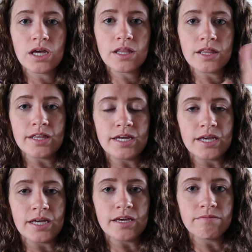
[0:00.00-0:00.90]

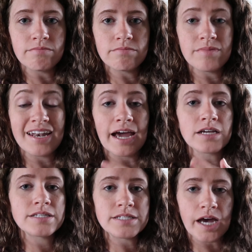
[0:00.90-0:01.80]
the
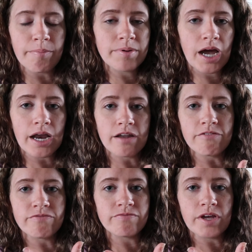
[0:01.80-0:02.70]
next step, kind
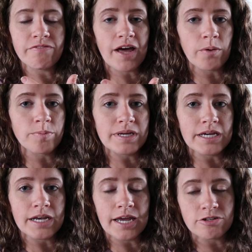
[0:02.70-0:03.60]
of if that would be
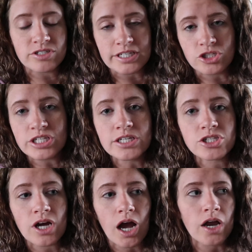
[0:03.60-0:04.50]
an HCG
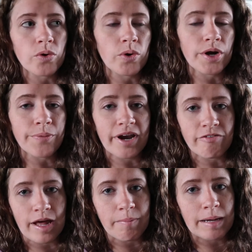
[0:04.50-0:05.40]
shot or whatever
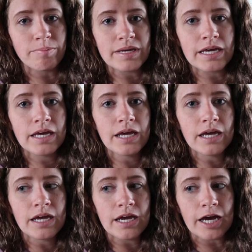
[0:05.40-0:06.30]
that might be,
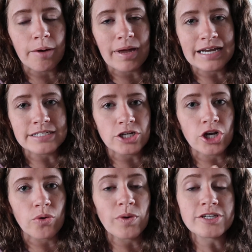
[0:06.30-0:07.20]
and I didn't
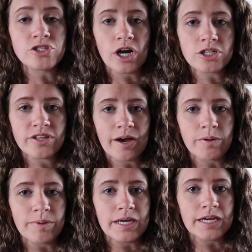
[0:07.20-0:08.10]
know which doctor that
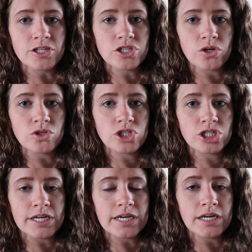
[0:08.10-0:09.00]
would be, and so
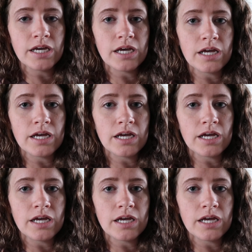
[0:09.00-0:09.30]
she